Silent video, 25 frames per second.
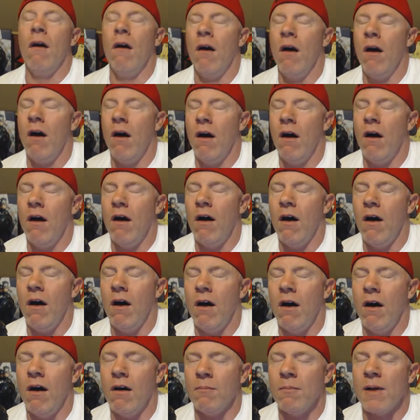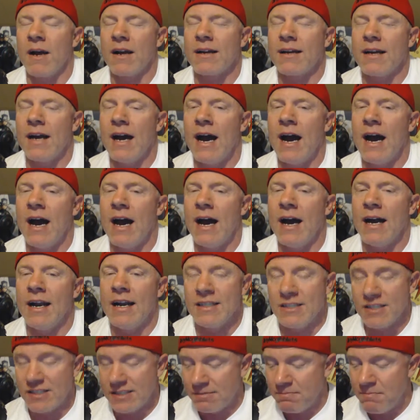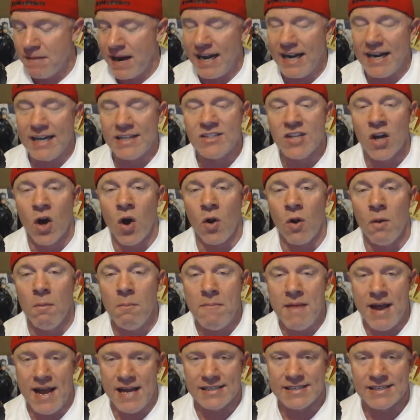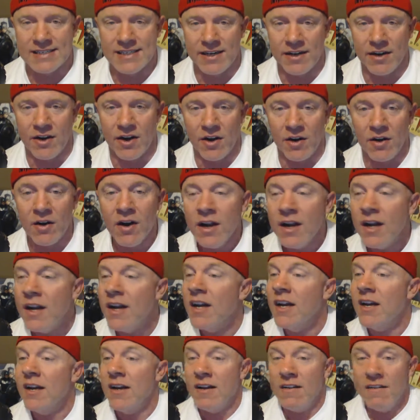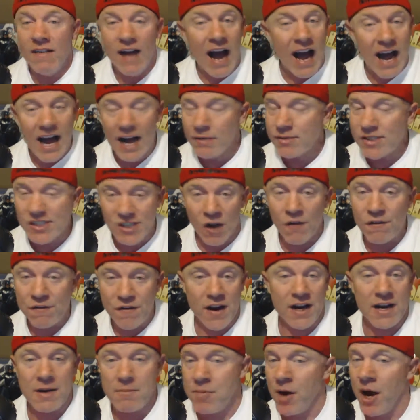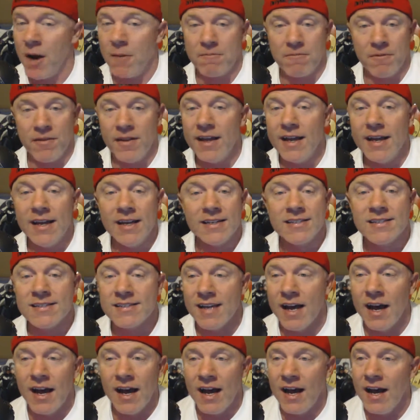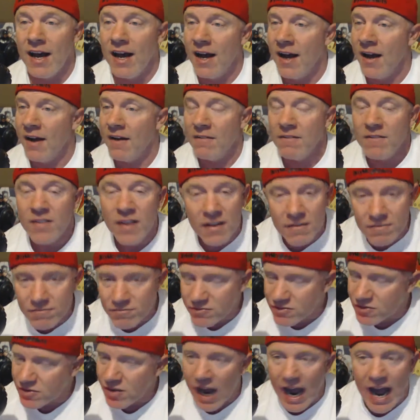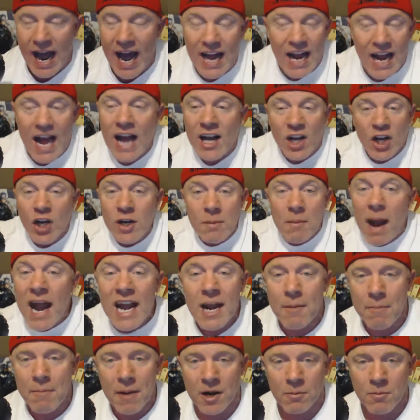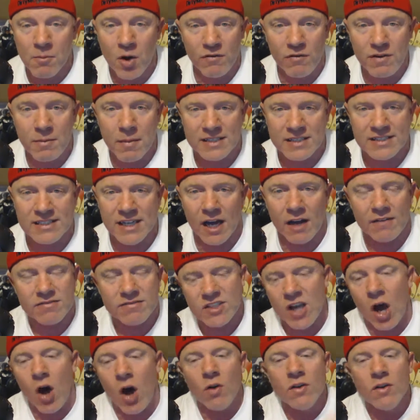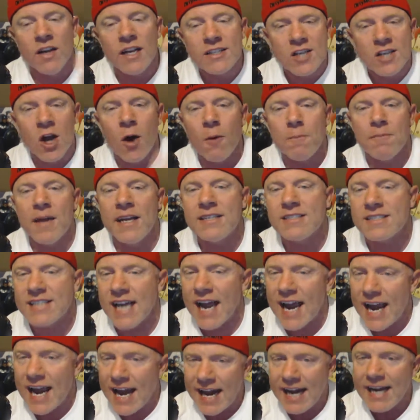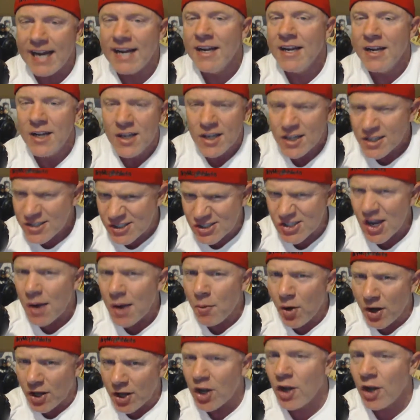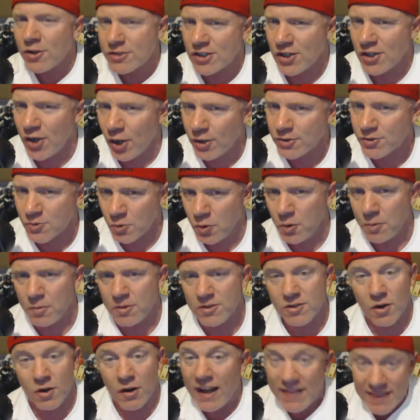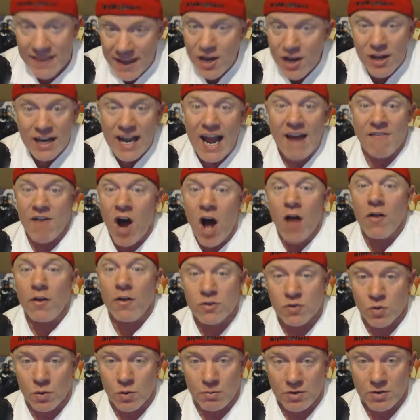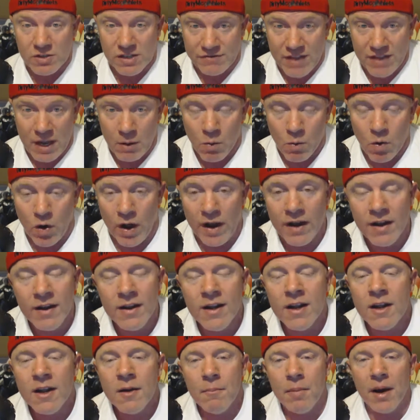Oh, my God. I just made a total mess here. I'm so fucking pumped for this. I could have made a better movie myself. So, let's hope they stay somewhat close to those rumors. They can have all those rumors if they want.